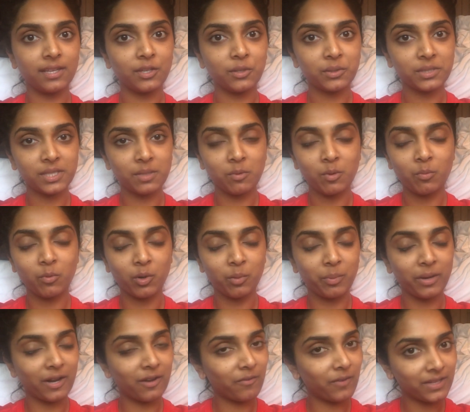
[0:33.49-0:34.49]
You'll see me more
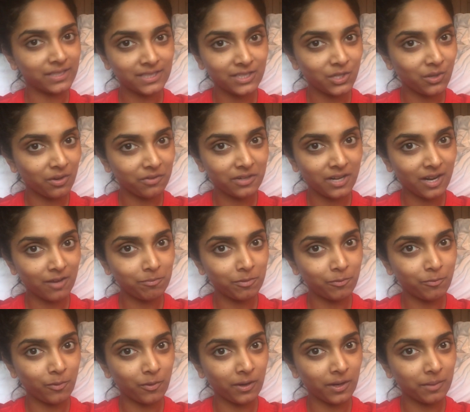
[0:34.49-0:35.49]
barefaced than you ever have
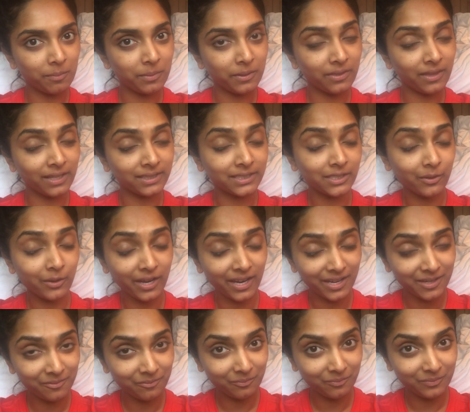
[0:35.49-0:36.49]
before, but that's
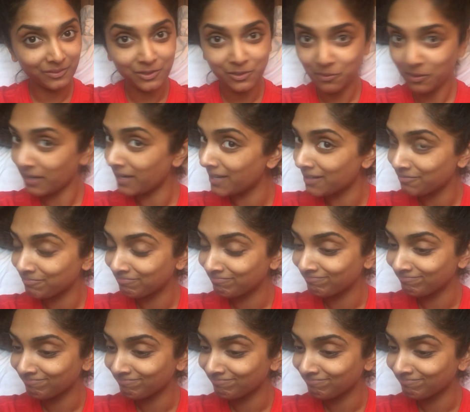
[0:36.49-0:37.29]
okay. It's who I am.